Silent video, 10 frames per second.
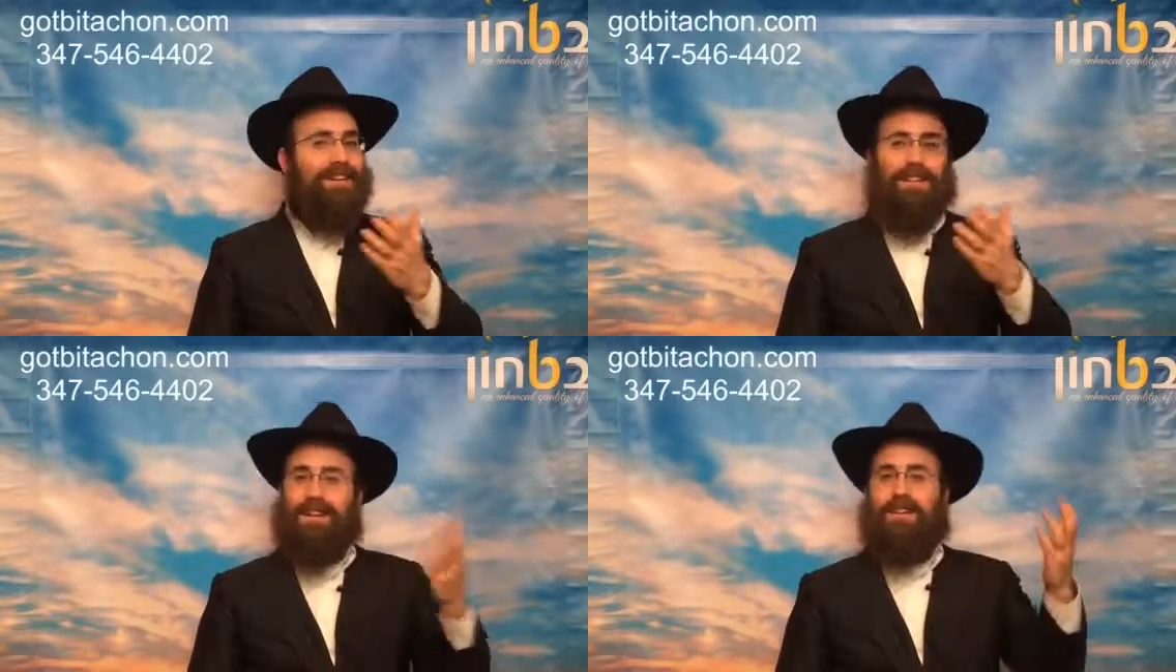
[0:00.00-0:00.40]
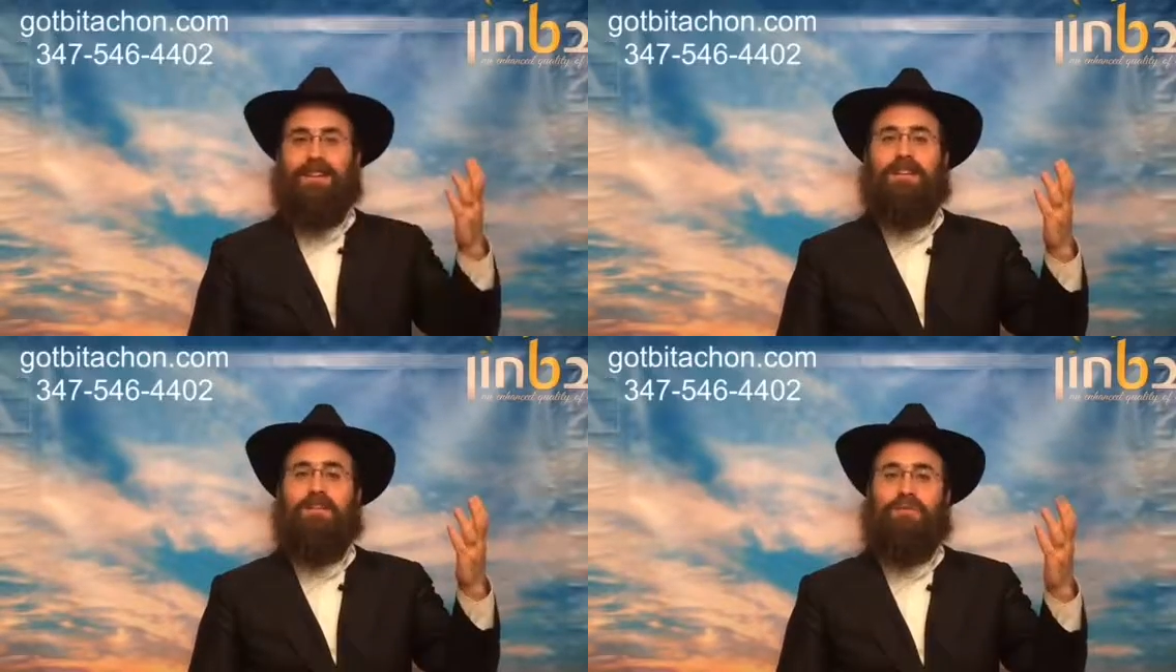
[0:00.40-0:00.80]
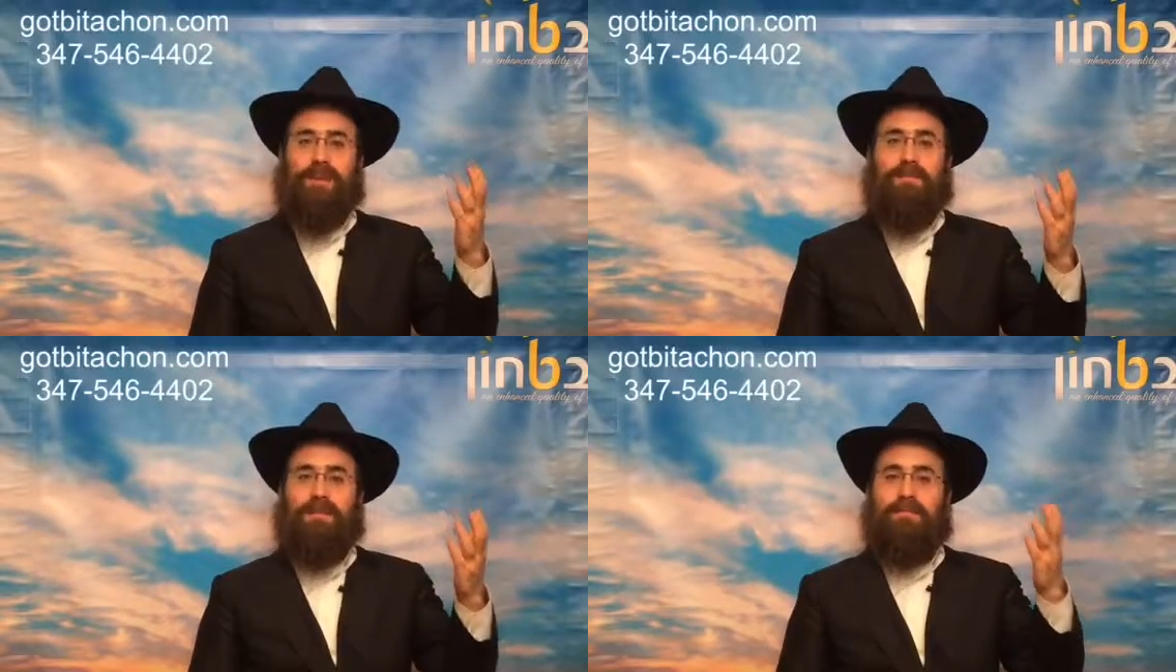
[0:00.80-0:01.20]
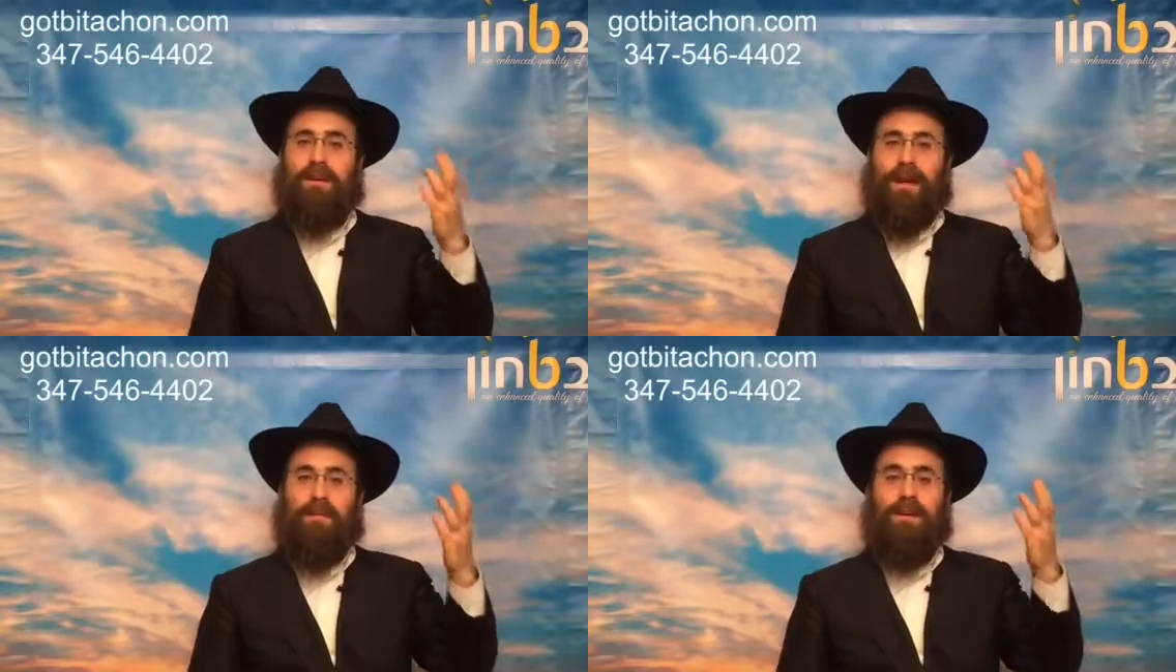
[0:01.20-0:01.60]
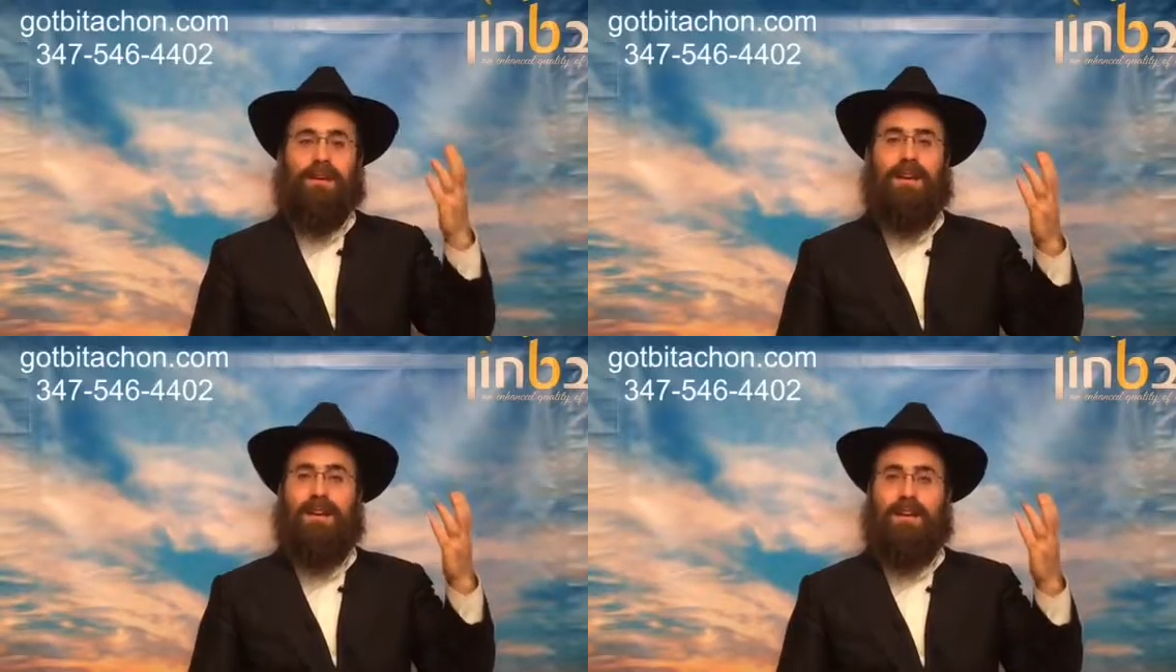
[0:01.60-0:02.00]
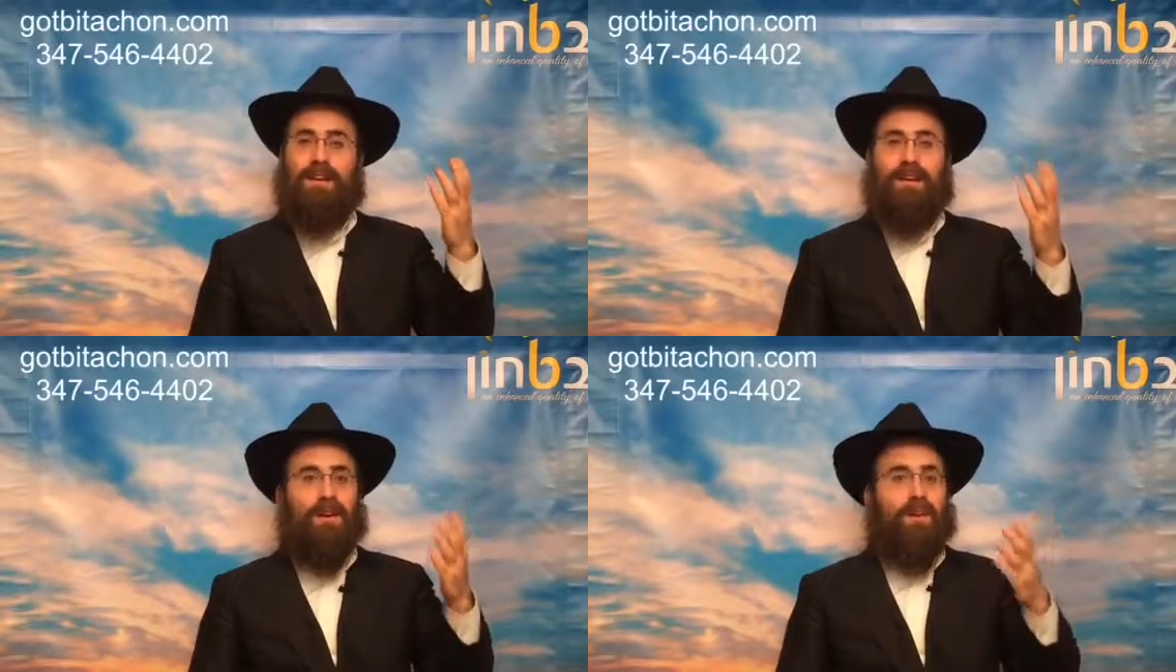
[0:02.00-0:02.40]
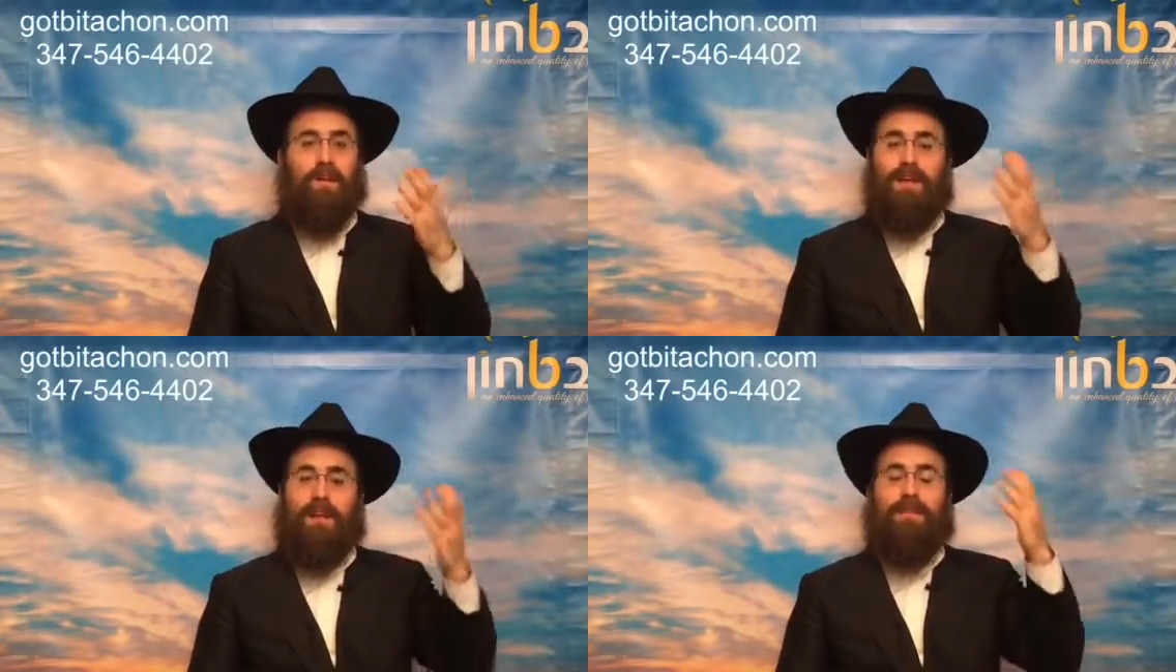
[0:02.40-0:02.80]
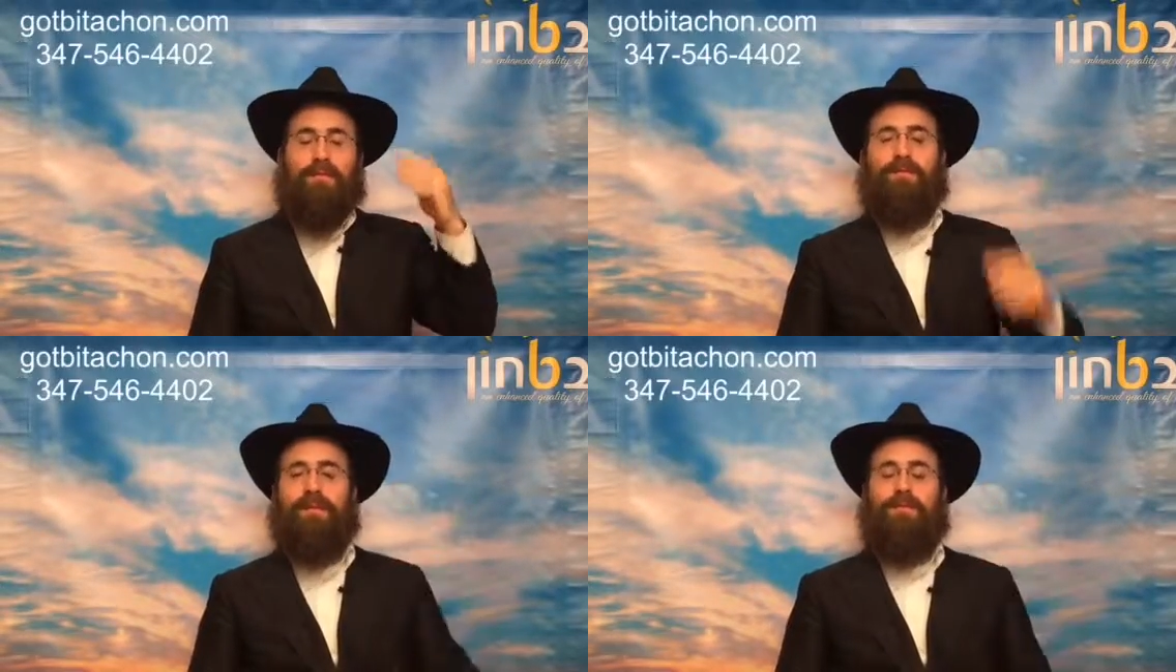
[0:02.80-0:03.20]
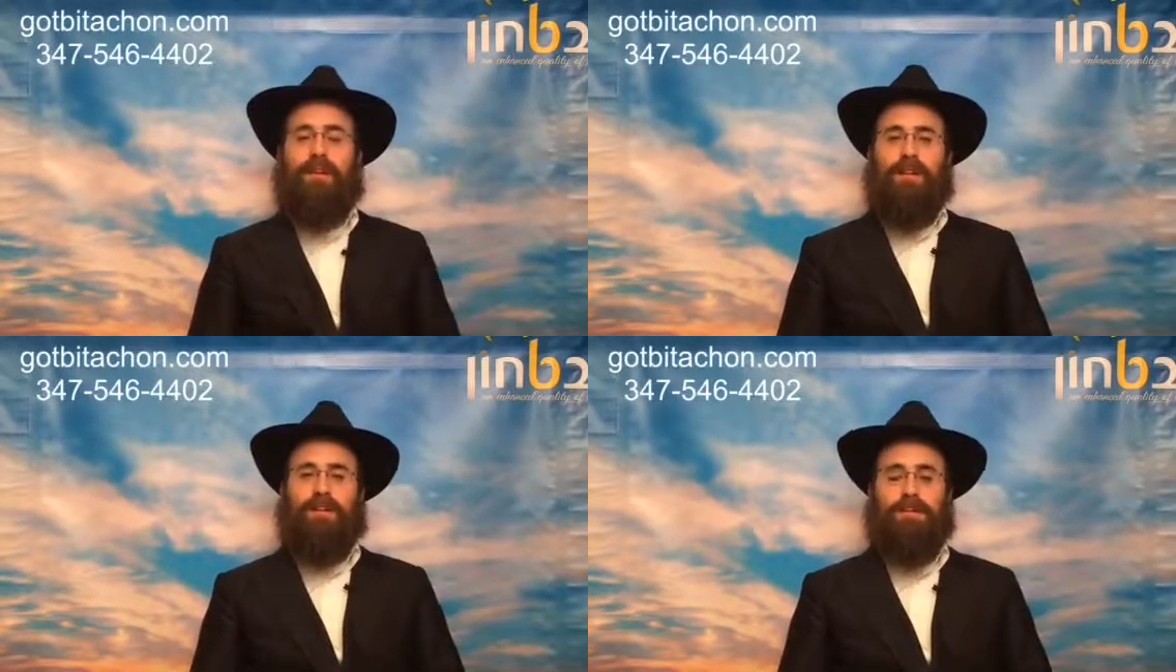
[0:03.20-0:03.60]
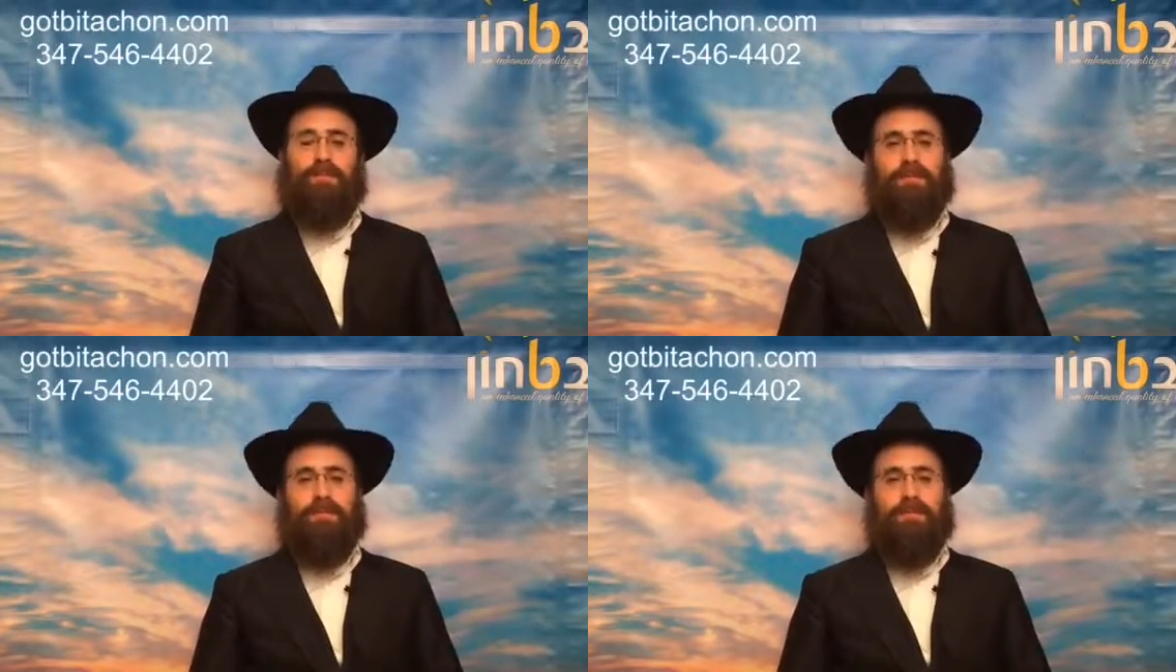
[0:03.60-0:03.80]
then his dreams of becoming king will never be fulfilled.